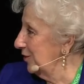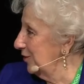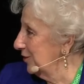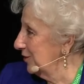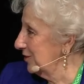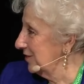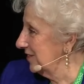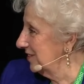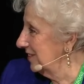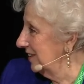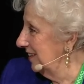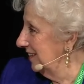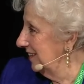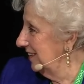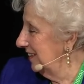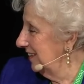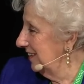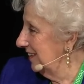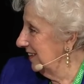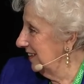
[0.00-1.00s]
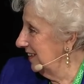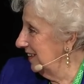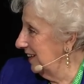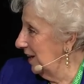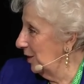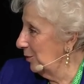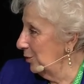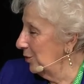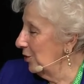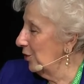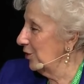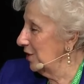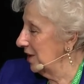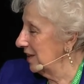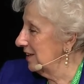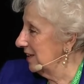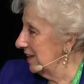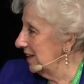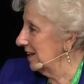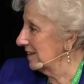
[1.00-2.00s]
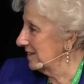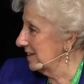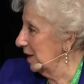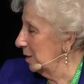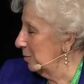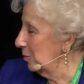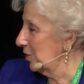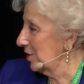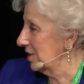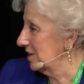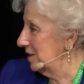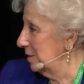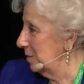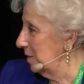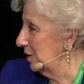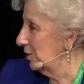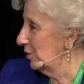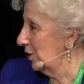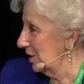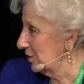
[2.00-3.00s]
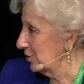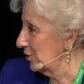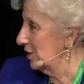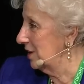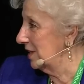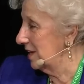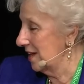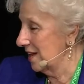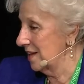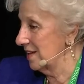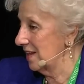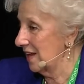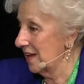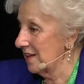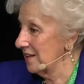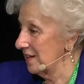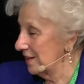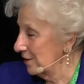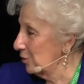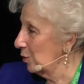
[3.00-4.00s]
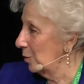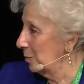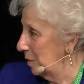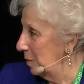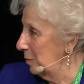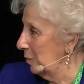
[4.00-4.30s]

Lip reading: So that is 37 years ago.